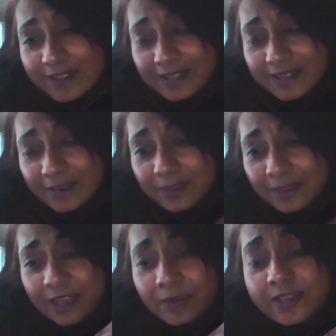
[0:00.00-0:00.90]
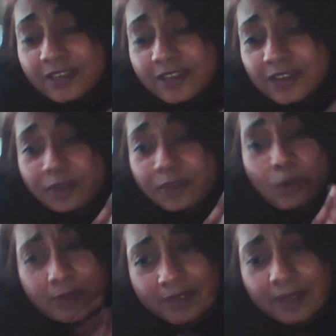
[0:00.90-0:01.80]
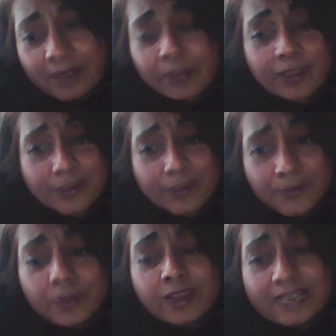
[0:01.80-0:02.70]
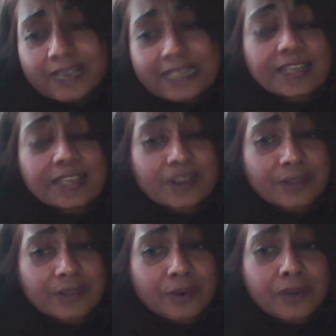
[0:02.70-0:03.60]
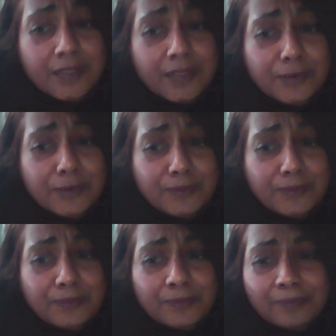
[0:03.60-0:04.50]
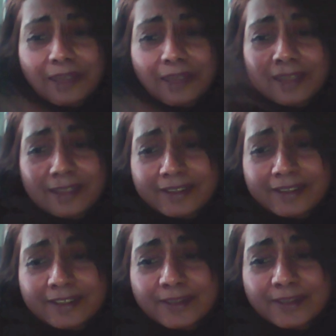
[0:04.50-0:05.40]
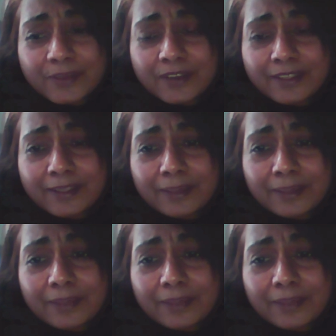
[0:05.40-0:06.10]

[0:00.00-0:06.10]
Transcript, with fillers: They don't, they don't see each other all the time, but they do see each other on occasion. And there's this weird thing.